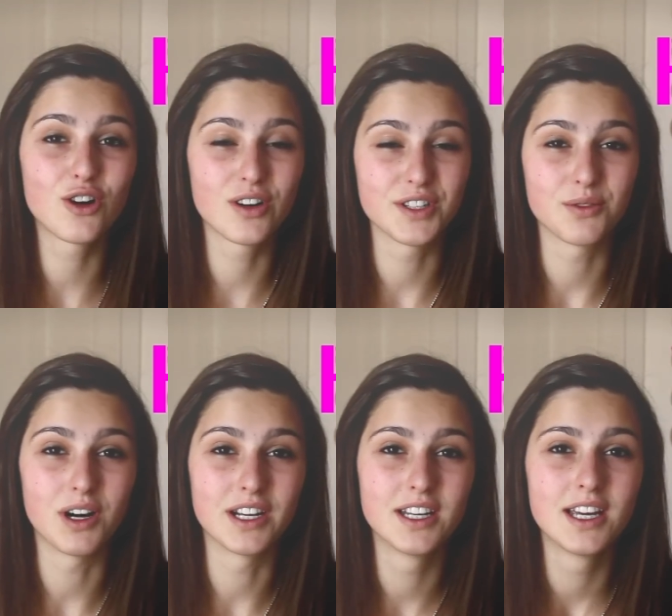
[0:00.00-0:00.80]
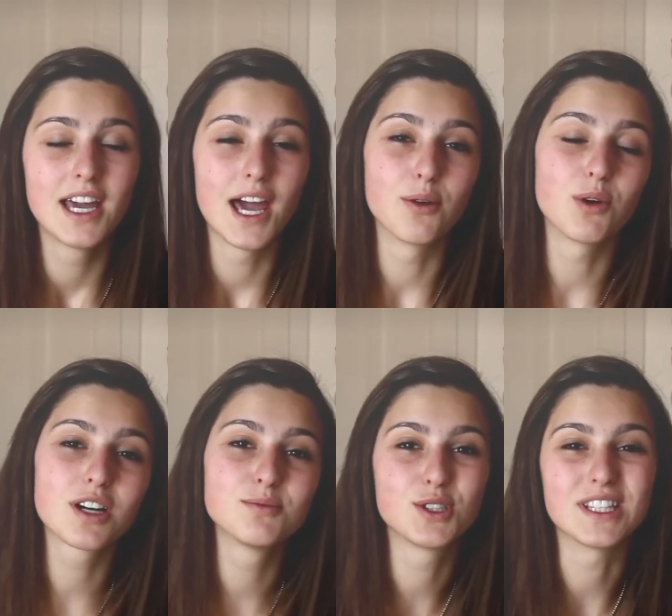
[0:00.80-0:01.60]
everyone, and
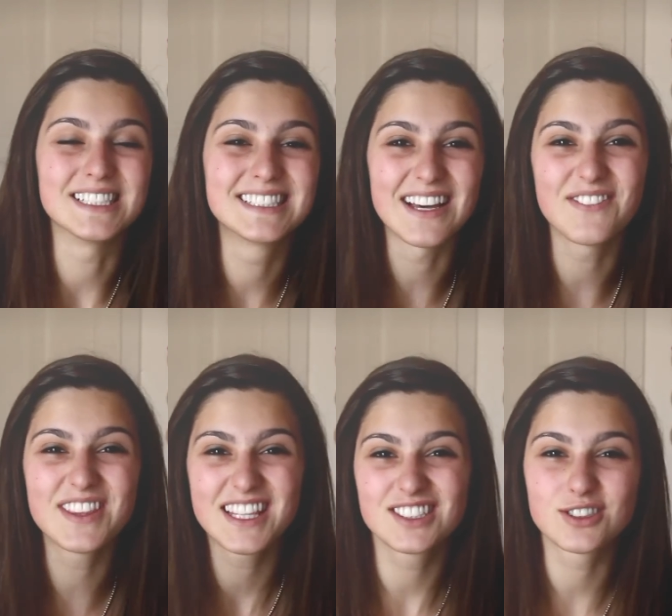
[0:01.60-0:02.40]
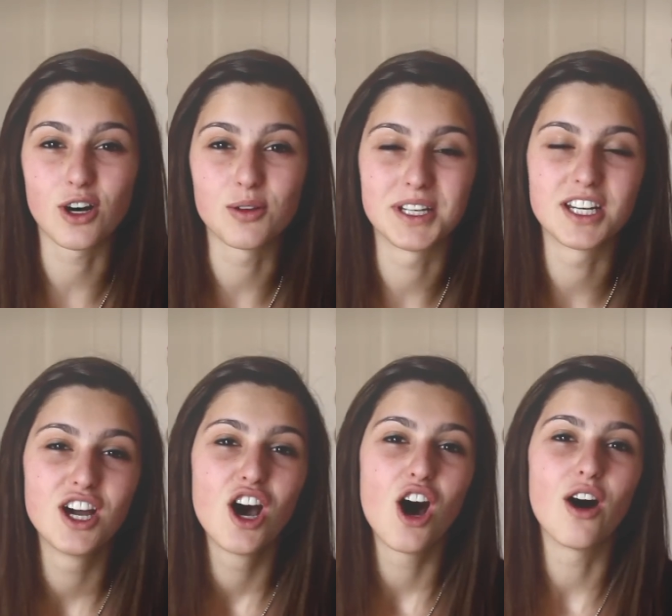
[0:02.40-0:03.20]
welcome to the seventh installment
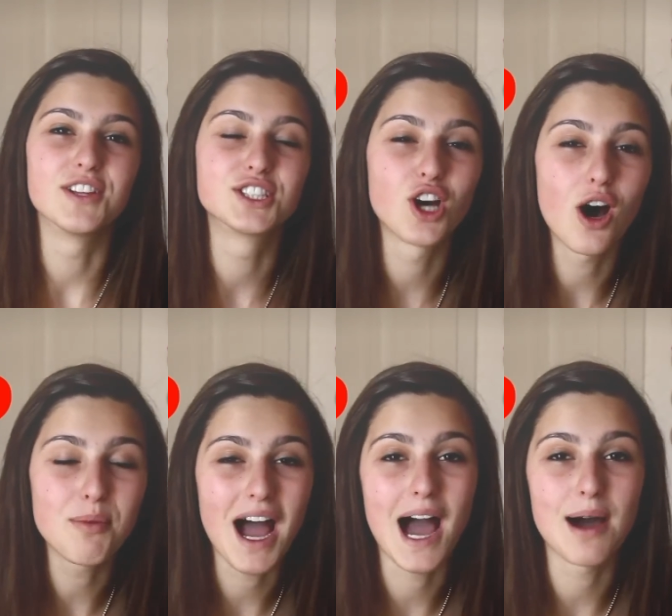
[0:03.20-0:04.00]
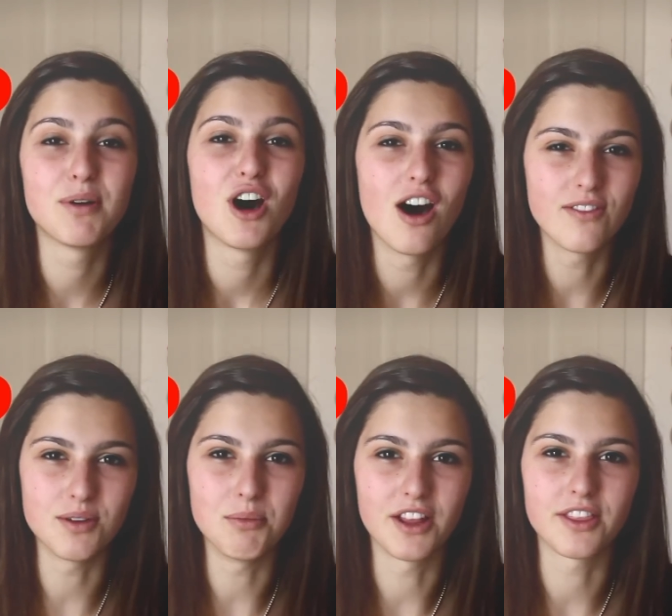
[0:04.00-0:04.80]
of the top app of
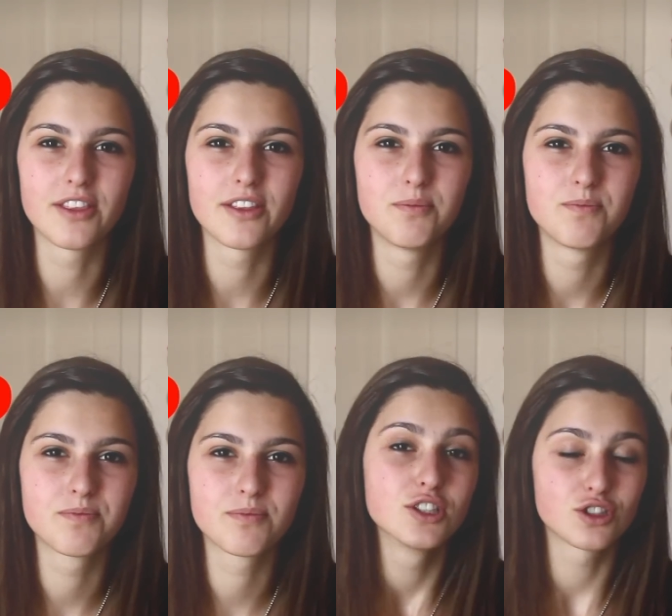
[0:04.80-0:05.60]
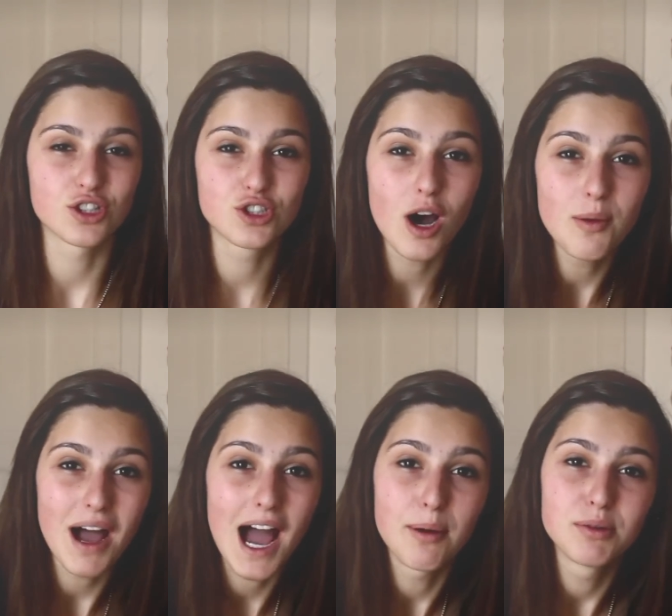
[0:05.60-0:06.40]
the month. So the
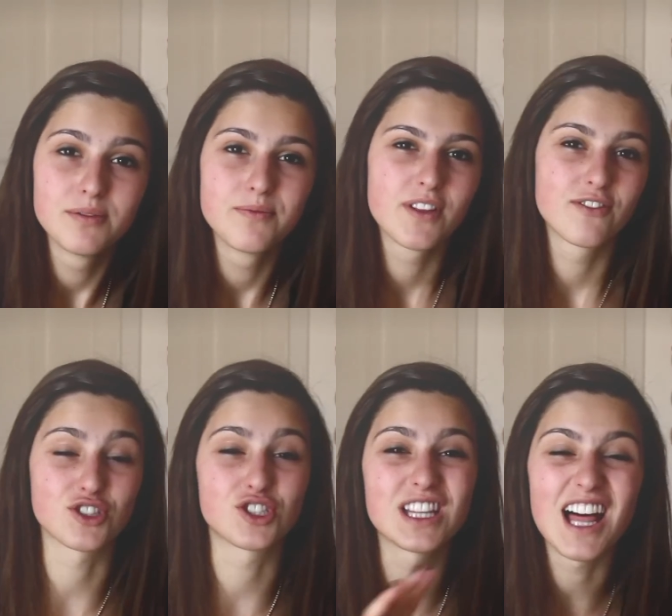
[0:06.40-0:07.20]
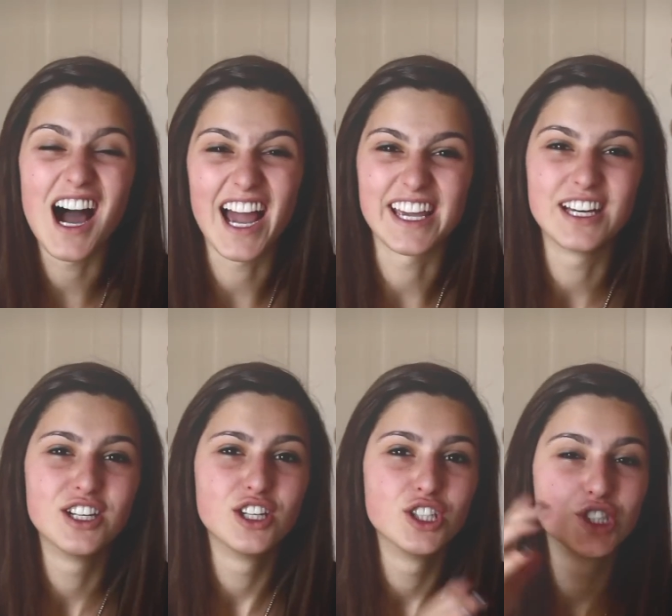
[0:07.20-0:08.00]
top app for July
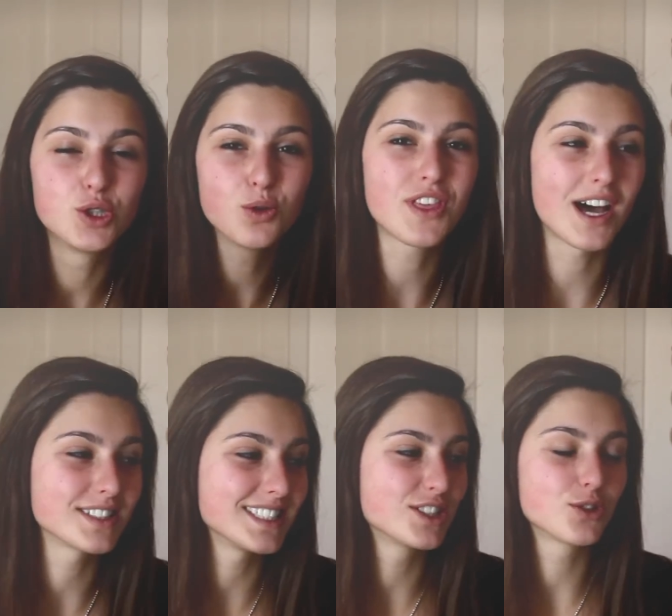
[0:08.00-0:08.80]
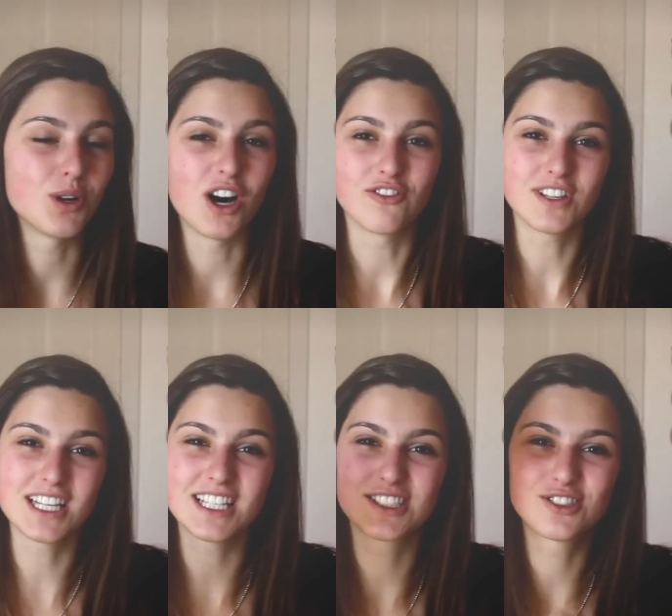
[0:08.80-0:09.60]
two thousand twelve
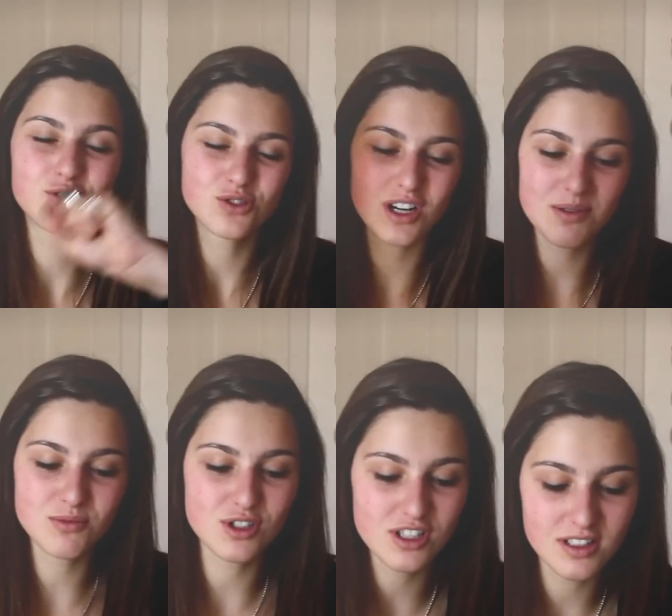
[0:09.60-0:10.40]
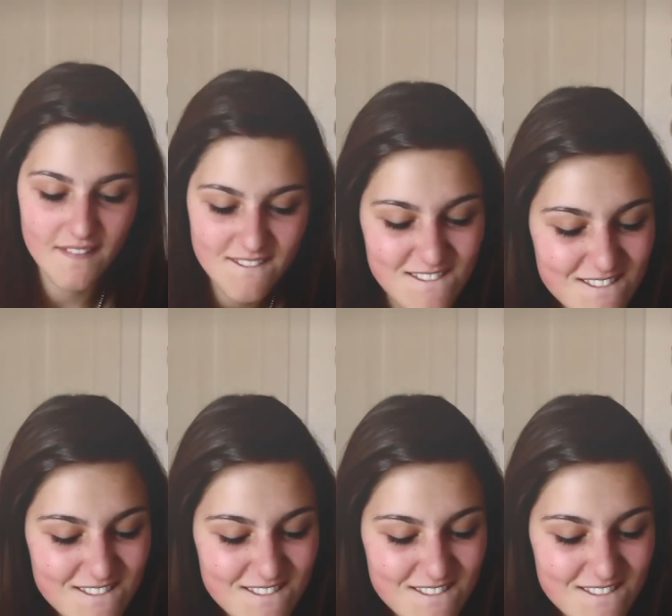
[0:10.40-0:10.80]
is, drumroll,